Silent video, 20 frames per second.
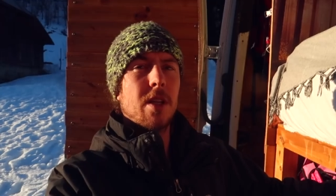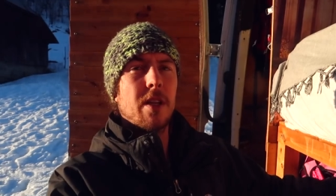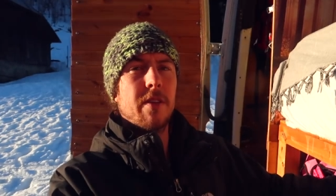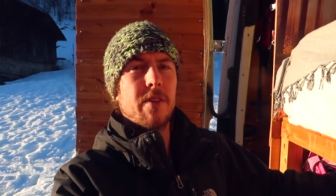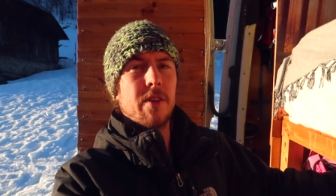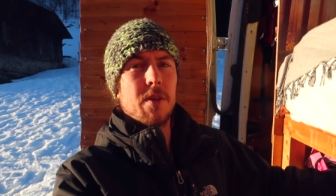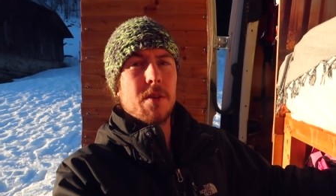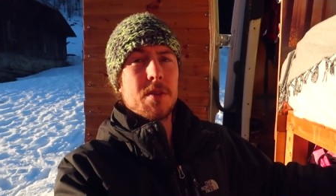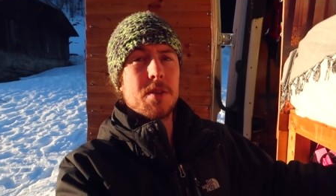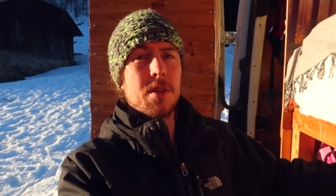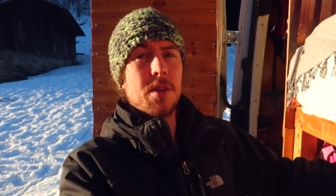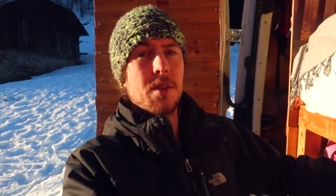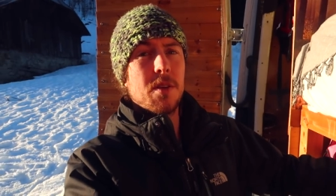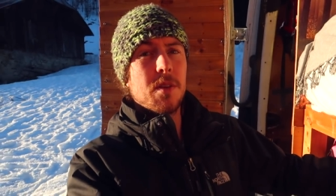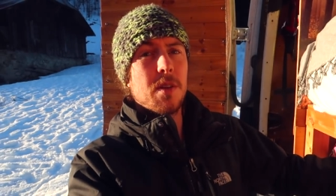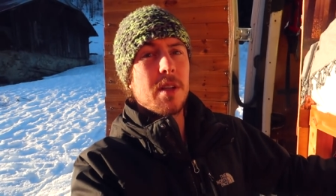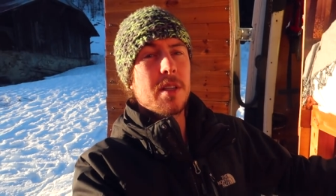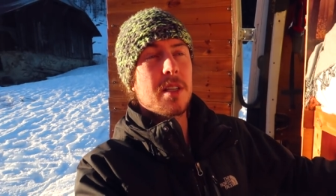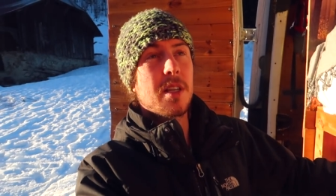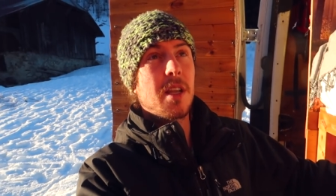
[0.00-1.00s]
If I was to
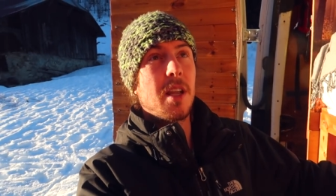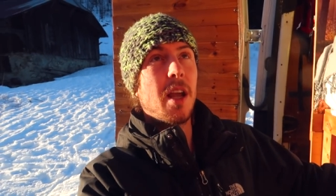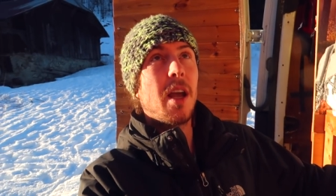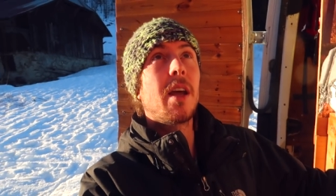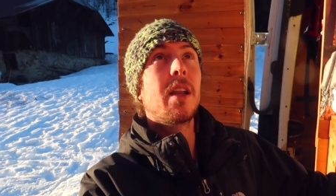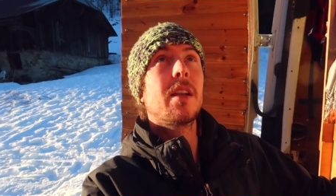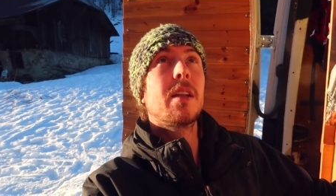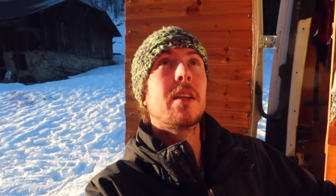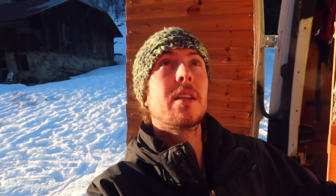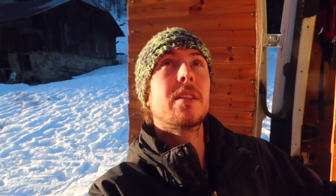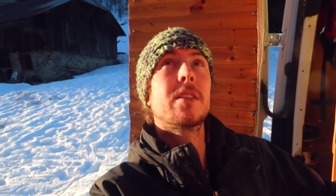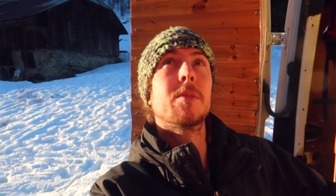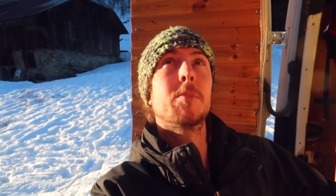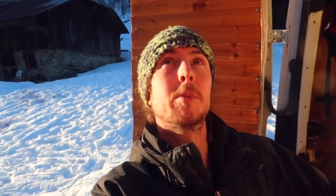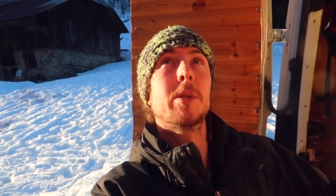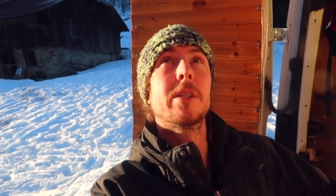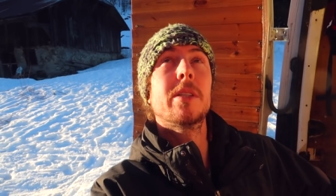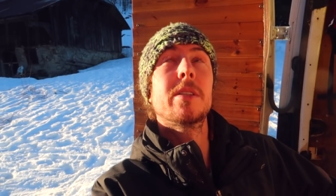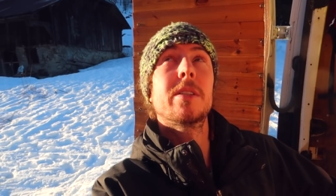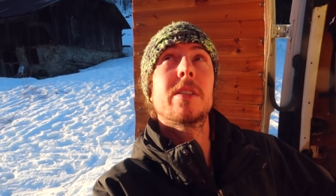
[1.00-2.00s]
do this again, to
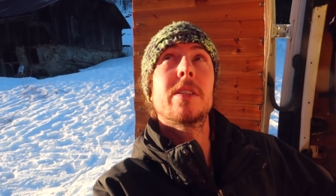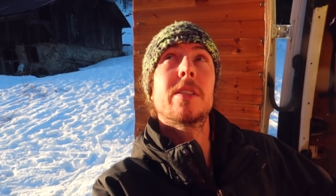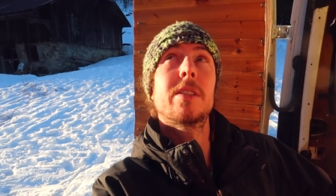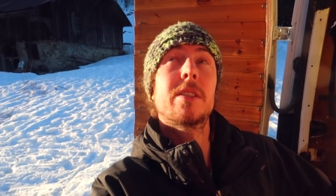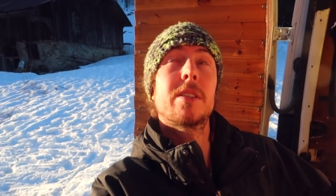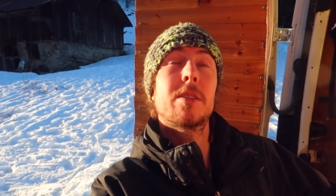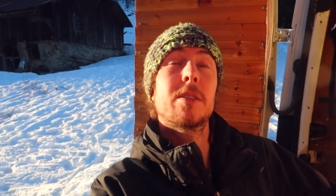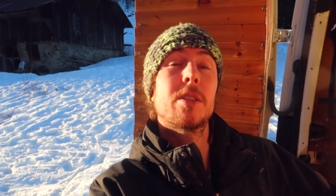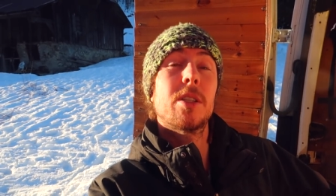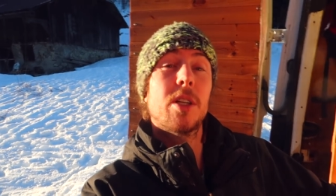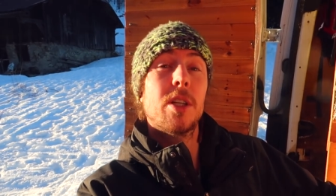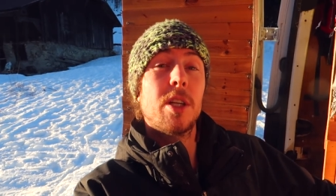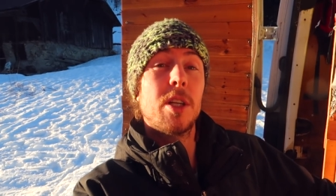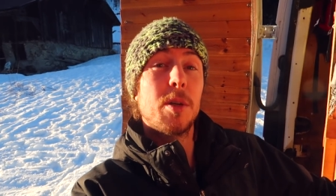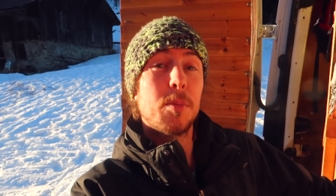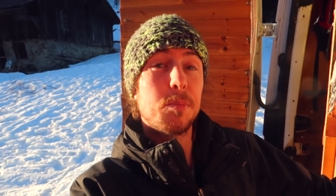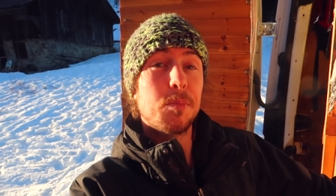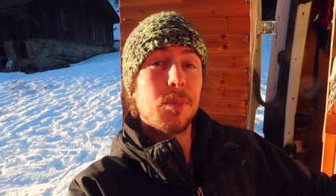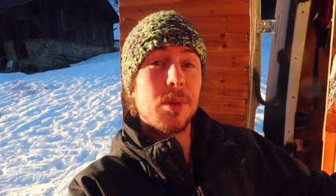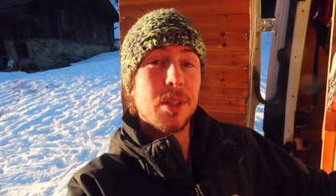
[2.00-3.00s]
build this,
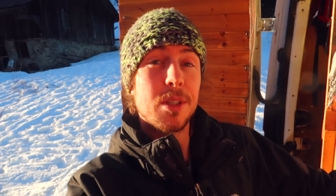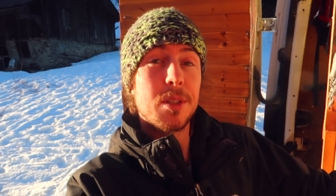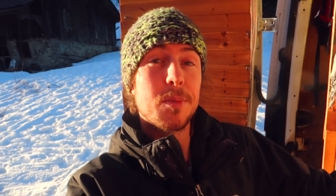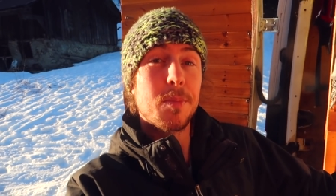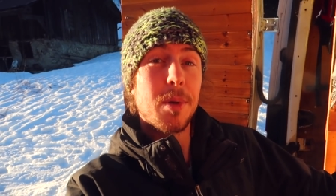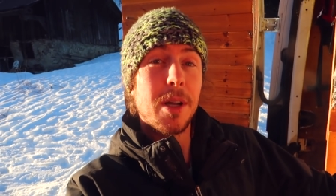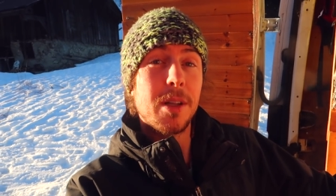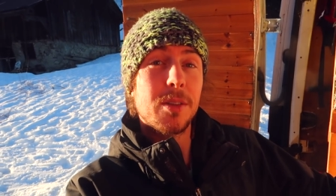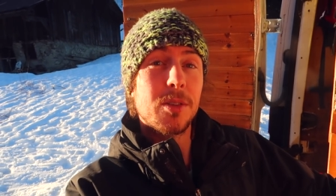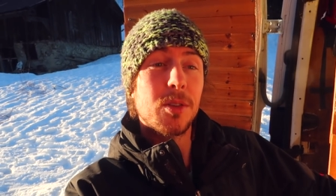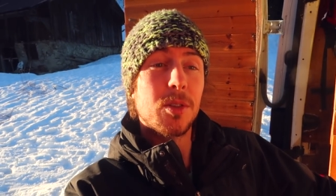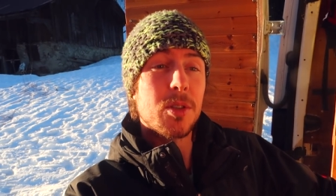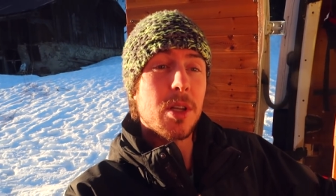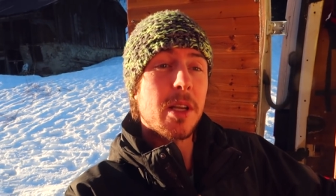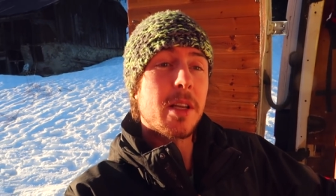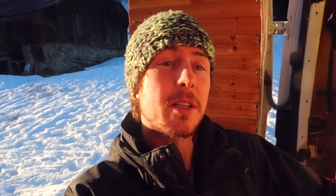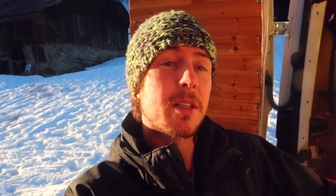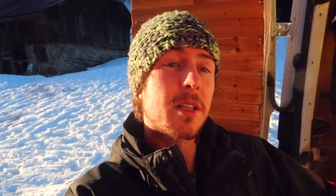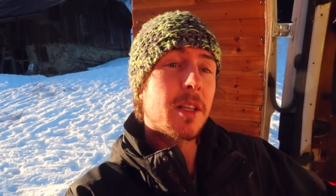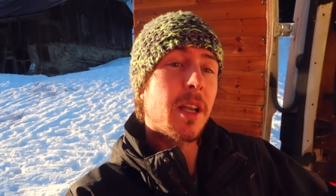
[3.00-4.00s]
these back doors
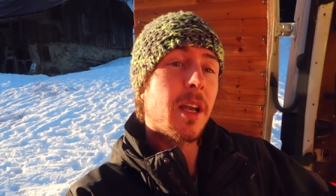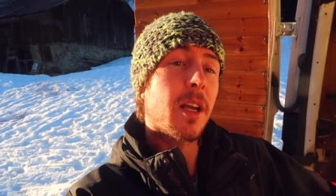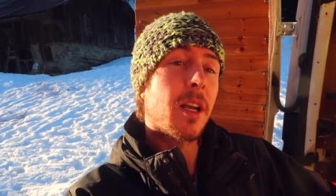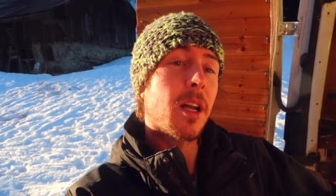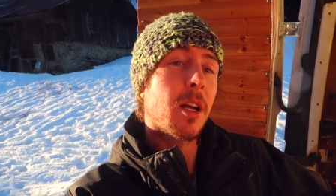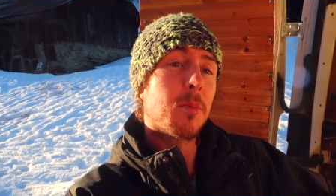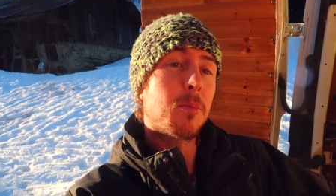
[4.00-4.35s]
like this again,